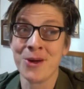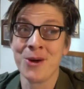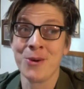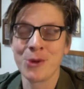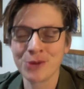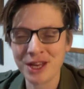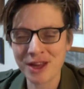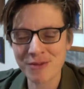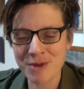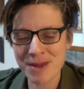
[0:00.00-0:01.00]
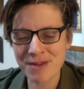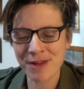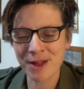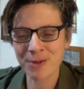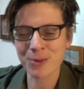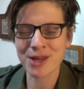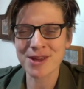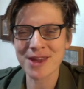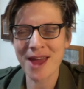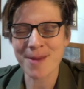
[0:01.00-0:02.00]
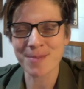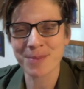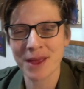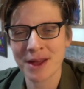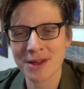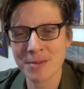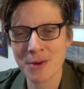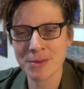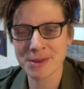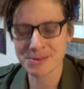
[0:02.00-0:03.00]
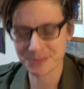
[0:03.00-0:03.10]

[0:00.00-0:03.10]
we all need every bit of help we can get at the moment.